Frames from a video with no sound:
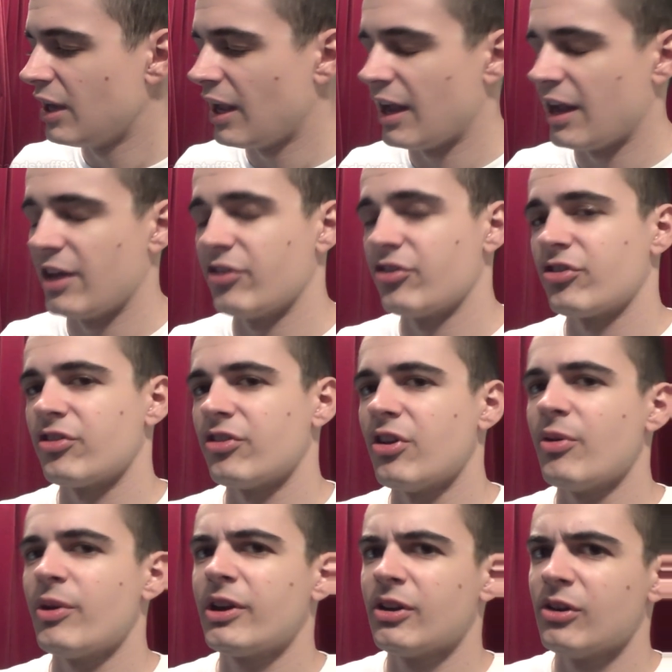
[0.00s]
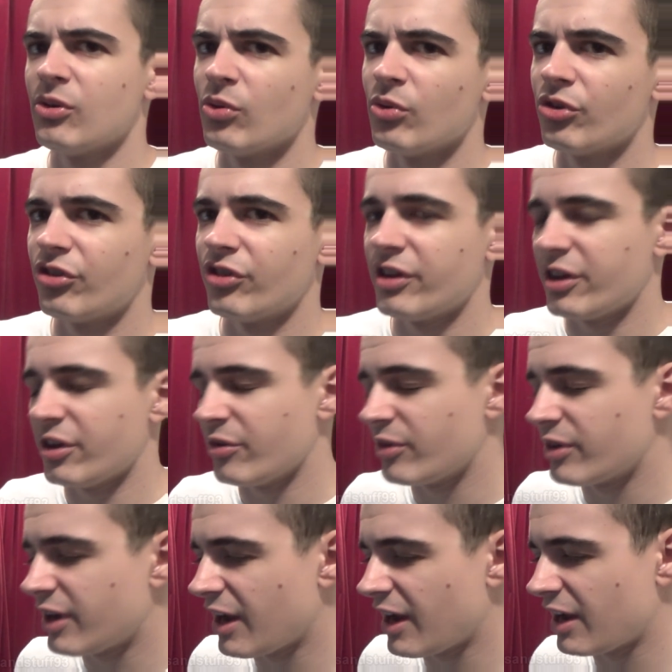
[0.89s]
And knowing the laws in the
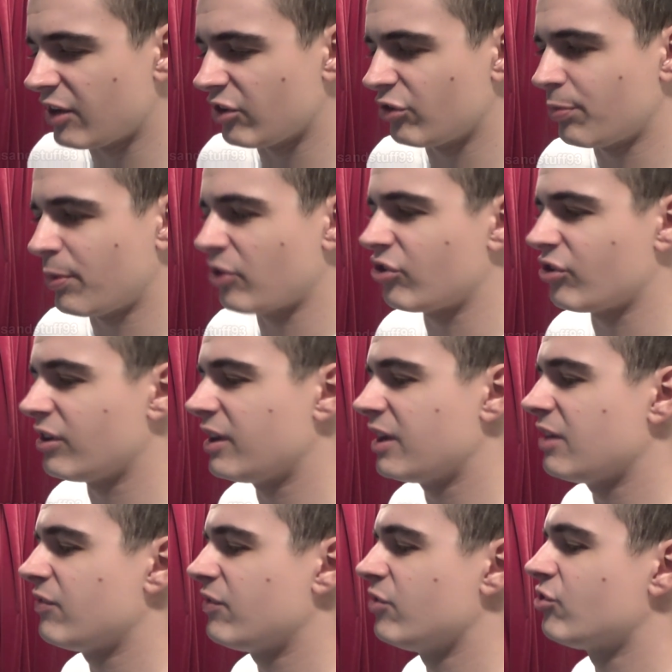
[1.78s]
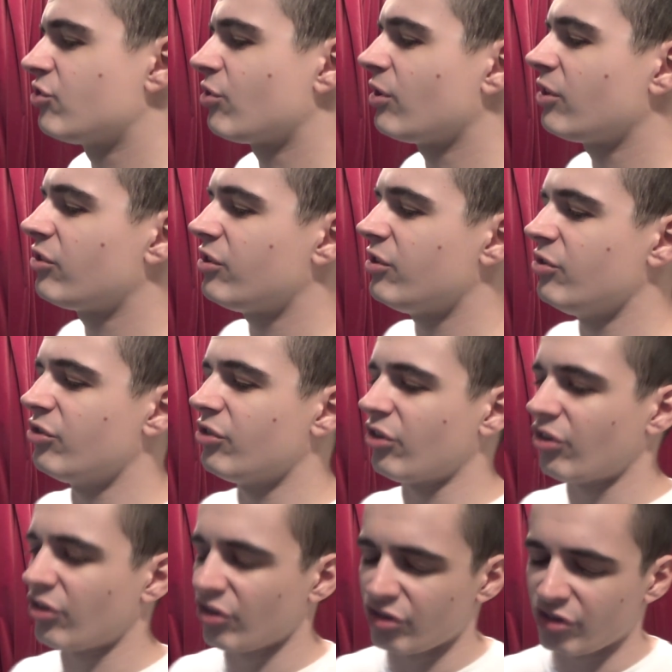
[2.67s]
UK, especially if you try to use
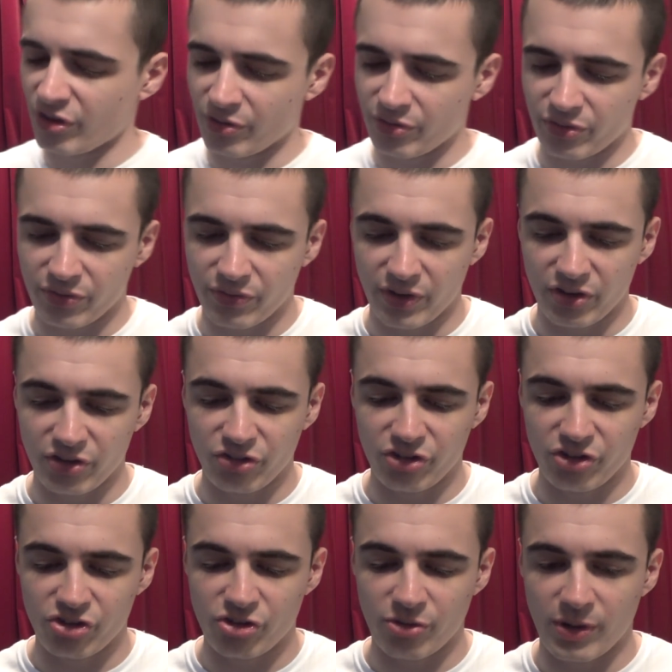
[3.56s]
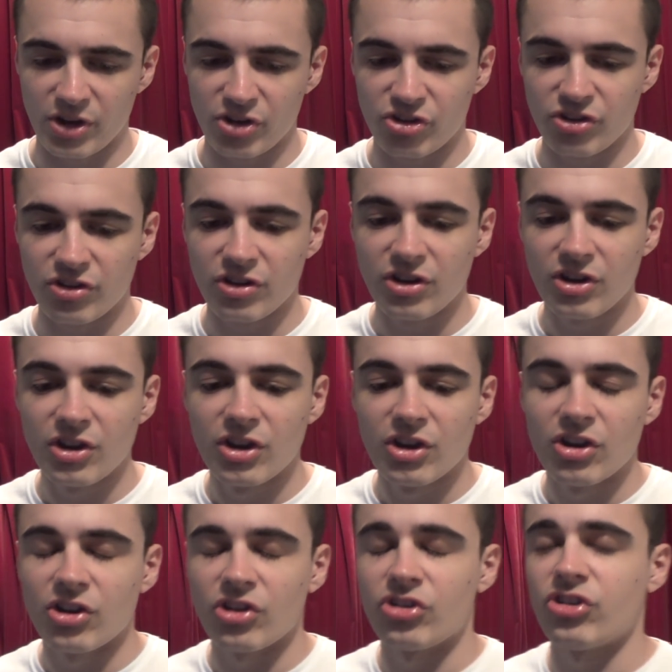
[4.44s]
this in a self-defense situation,
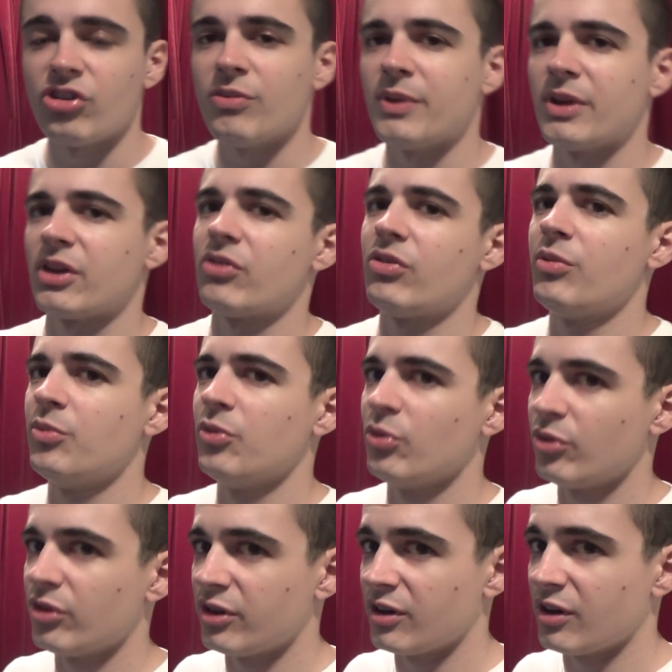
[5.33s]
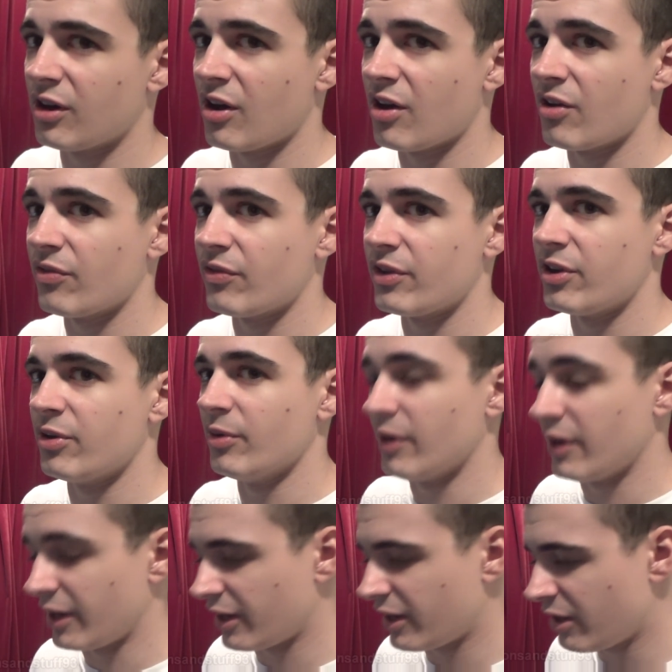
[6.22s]
assuming the criminal didn't laugh at you
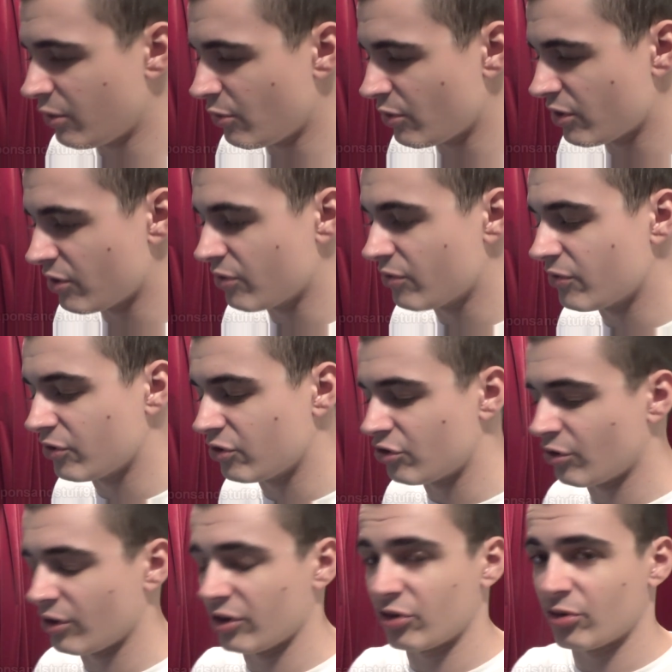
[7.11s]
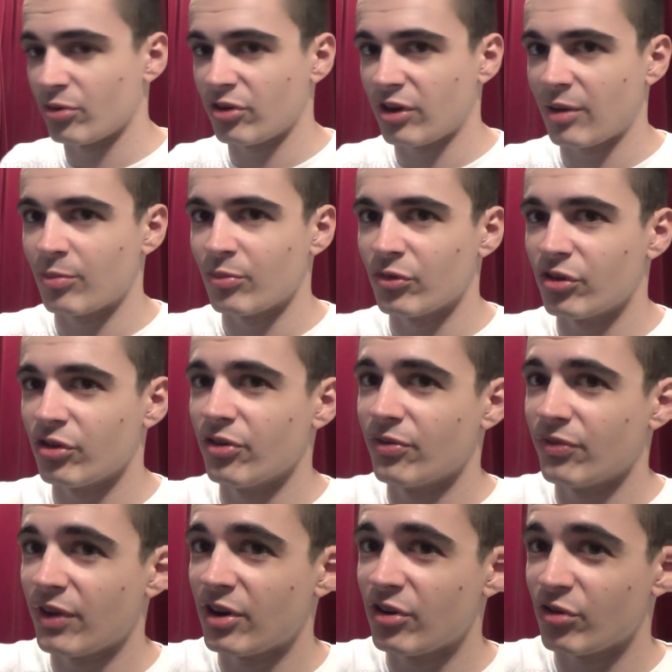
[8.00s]
and then kill you for trying to attempt to
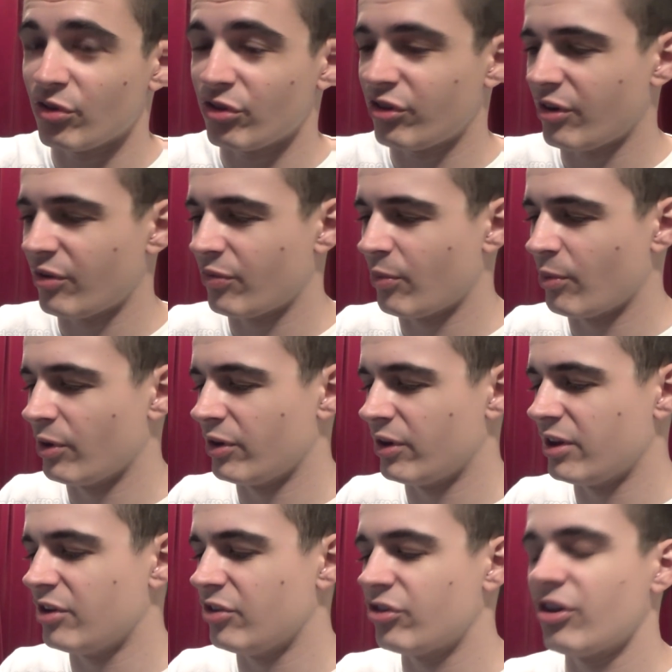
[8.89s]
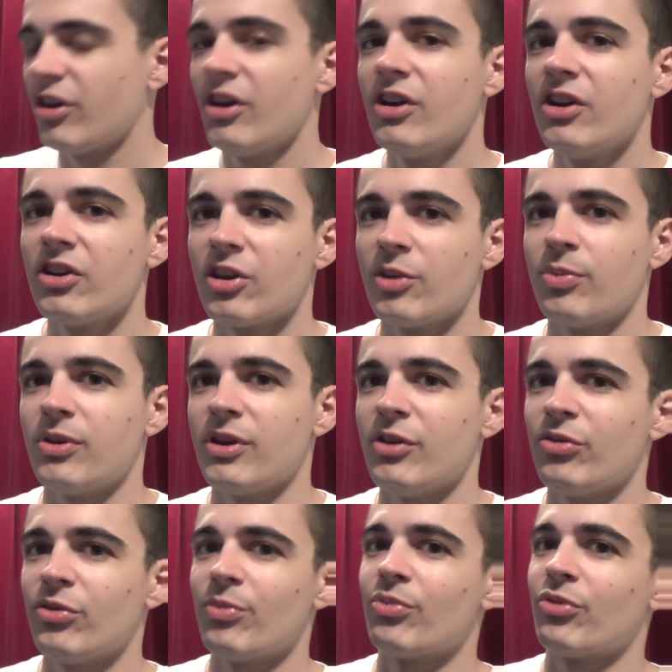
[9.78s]
defend yourself from one of these, the
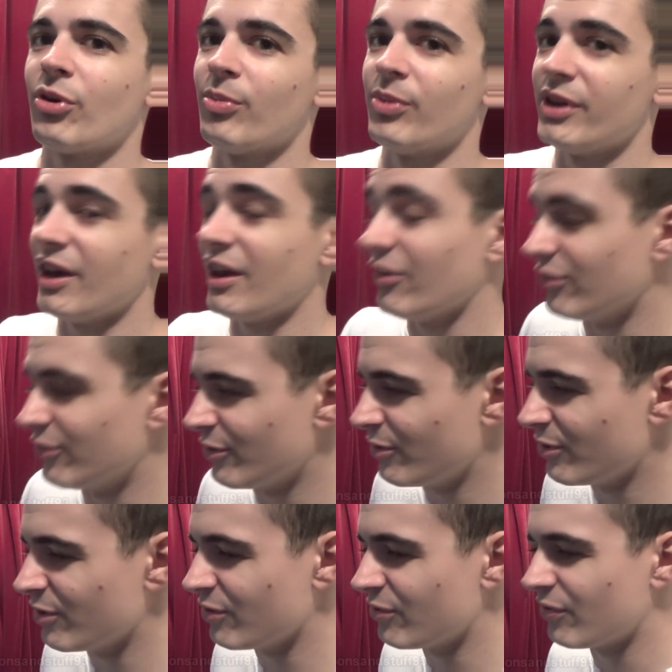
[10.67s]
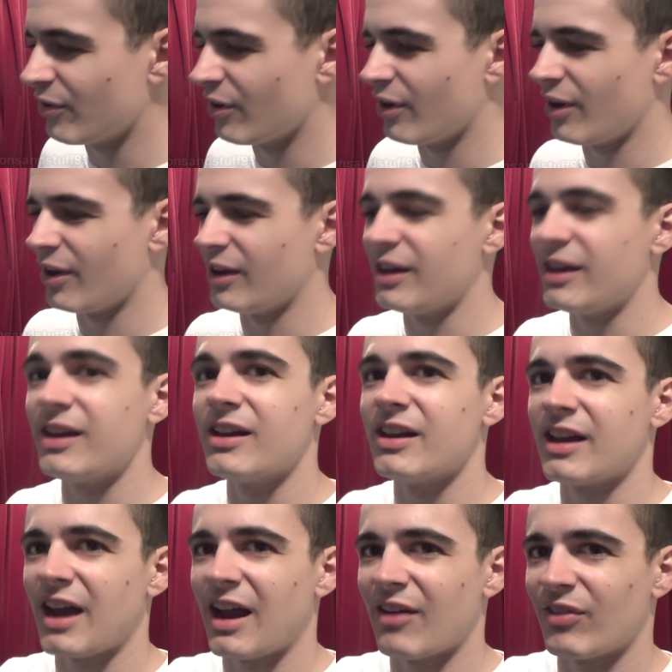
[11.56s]
police would probably then do you for
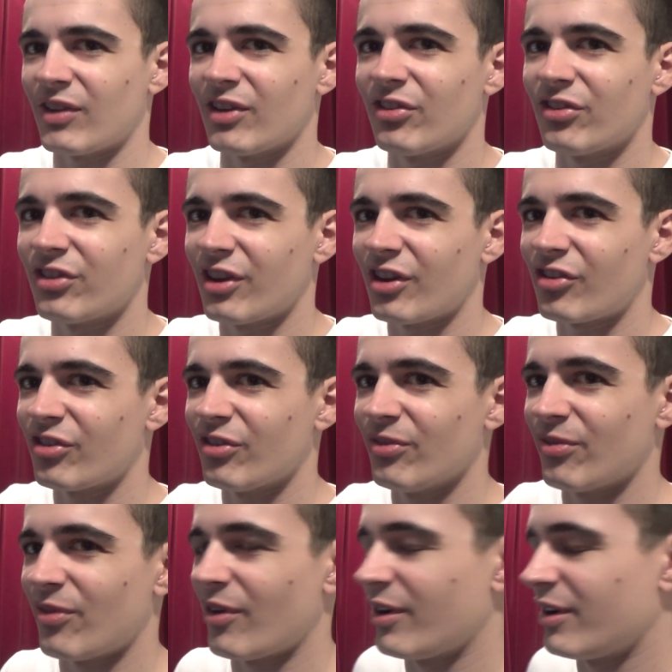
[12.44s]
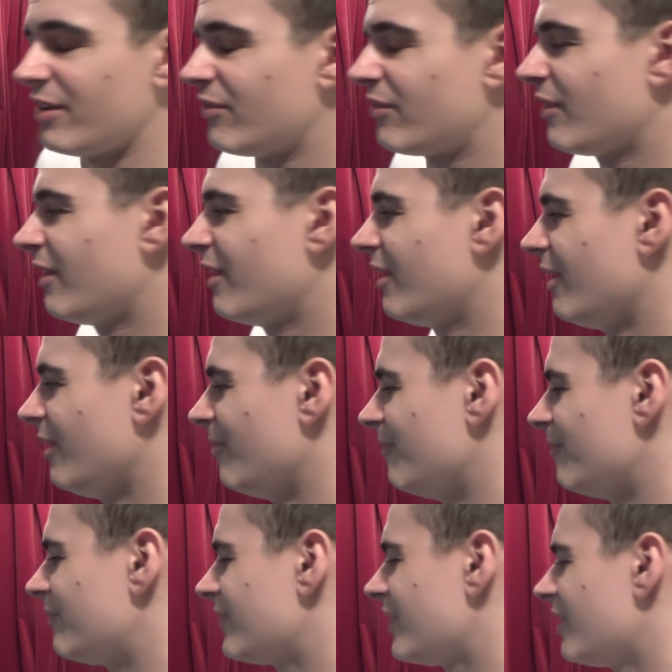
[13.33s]
illegally having a Section
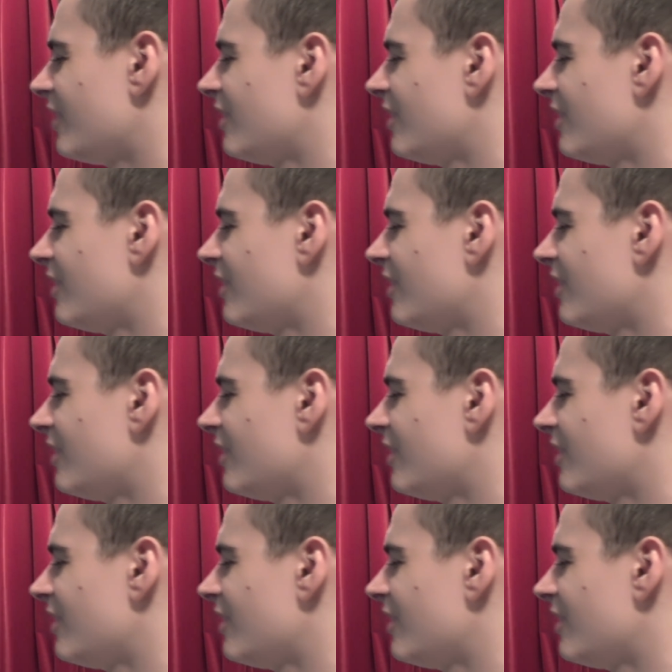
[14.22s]
5